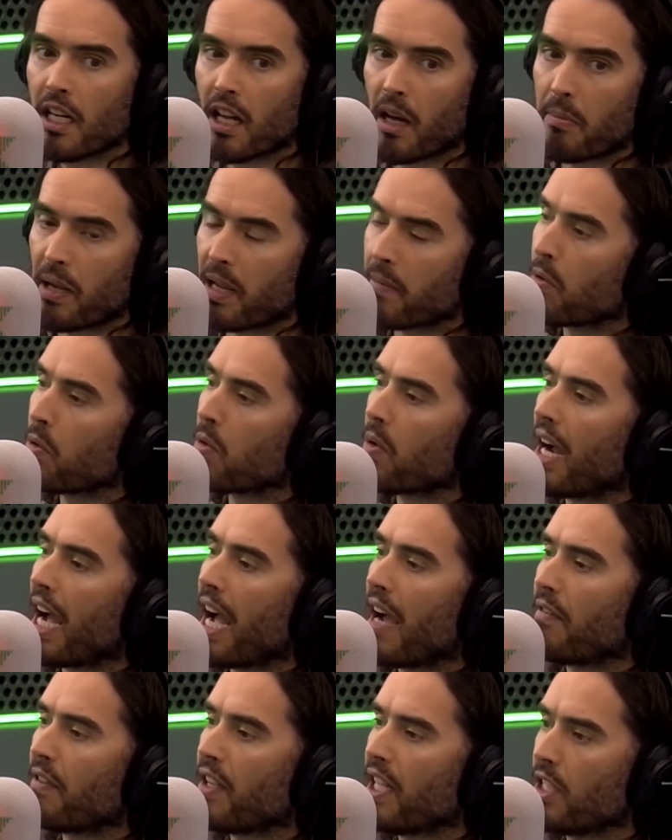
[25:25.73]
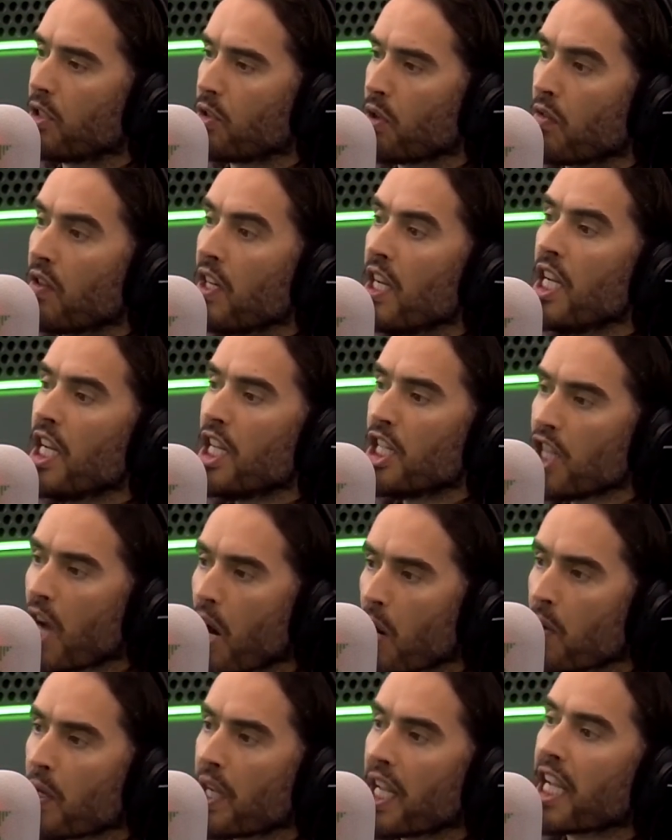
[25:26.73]
Like people were having sort of
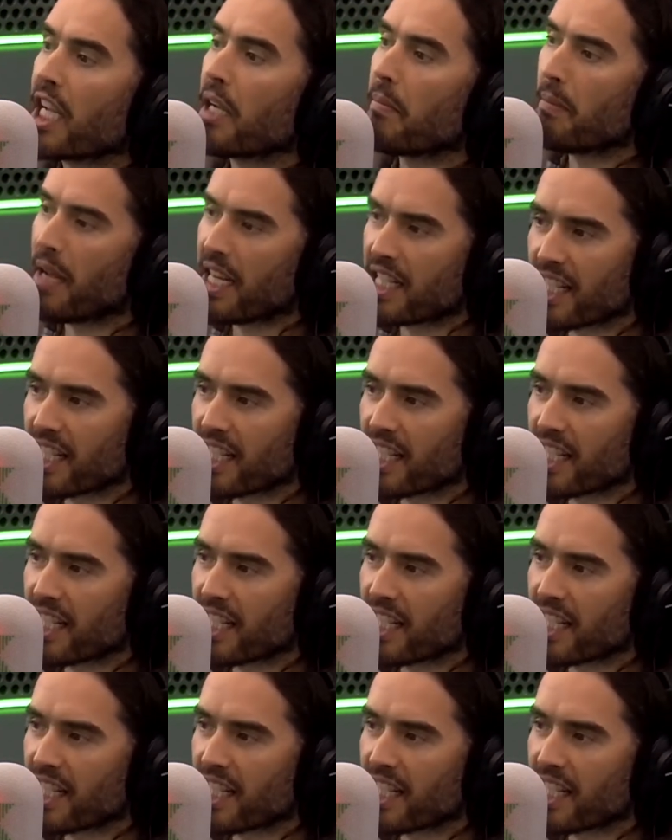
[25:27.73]
yogic,